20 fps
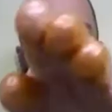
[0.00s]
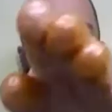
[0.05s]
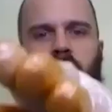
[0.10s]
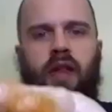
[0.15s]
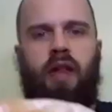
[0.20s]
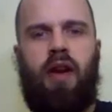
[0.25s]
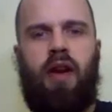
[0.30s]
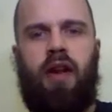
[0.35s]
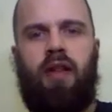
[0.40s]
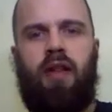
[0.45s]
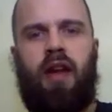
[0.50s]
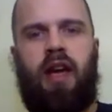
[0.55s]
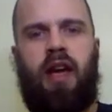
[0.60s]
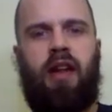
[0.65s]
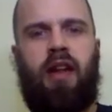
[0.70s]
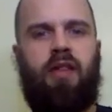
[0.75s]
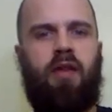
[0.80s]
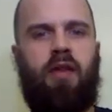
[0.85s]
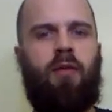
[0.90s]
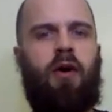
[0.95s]
And then it like
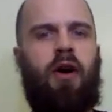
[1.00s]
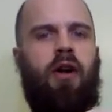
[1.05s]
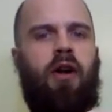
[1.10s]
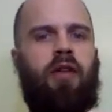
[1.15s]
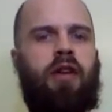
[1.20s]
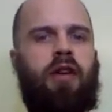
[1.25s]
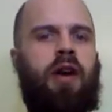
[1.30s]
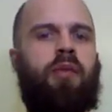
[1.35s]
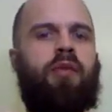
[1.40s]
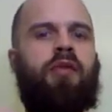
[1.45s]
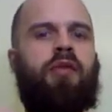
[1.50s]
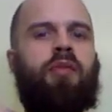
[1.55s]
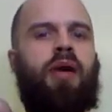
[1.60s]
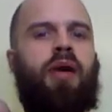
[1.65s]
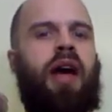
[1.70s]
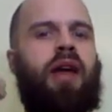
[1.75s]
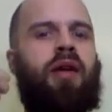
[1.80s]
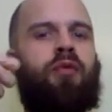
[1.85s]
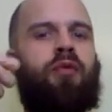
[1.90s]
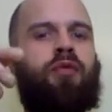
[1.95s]
hits a wall and comes
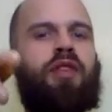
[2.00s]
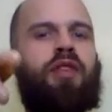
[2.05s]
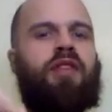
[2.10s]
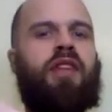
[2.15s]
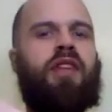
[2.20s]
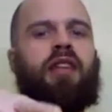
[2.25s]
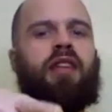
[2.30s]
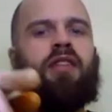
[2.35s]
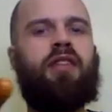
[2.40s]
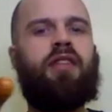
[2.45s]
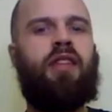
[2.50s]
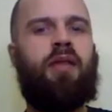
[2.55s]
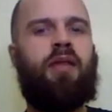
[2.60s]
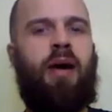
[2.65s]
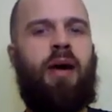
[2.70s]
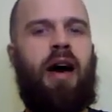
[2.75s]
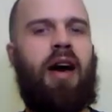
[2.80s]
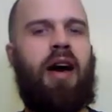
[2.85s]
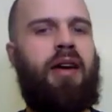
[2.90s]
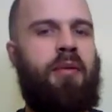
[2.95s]
back and resets to the
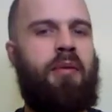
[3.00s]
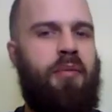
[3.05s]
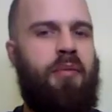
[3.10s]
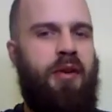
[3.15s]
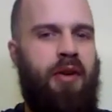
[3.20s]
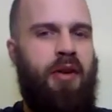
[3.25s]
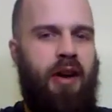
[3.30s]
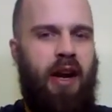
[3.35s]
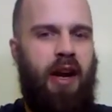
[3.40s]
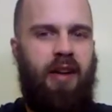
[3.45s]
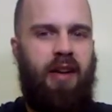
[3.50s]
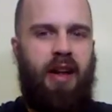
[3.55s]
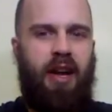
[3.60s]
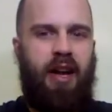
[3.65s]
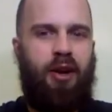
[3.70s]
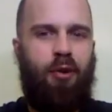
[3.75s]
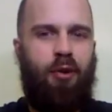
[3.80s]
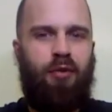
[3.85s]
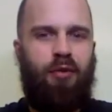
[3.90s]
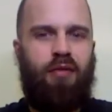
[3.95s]
back. Kind of like
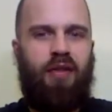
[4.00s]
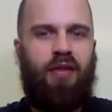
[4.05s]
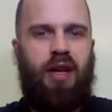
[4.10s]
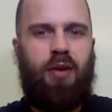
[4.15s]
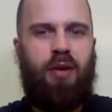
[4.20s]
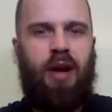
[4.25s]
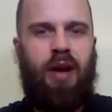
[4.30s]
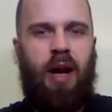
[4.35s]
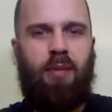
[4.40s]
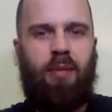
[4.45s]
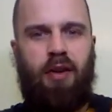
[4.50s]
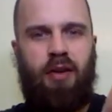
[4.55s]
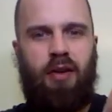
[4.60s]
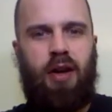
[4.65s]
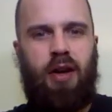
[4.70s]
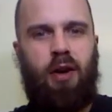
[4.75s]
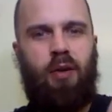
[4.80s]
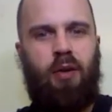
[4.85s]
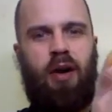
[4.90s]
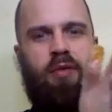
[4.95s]
on old video games, how
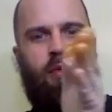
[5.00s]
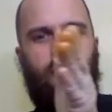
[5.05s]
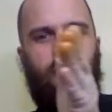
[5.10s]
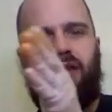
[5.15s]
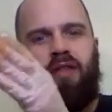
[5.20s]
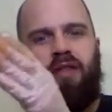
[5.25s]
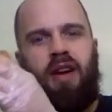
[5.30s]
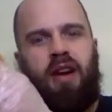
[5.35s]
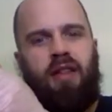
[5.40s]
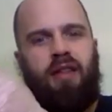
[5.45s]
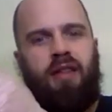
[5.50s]
you go off one side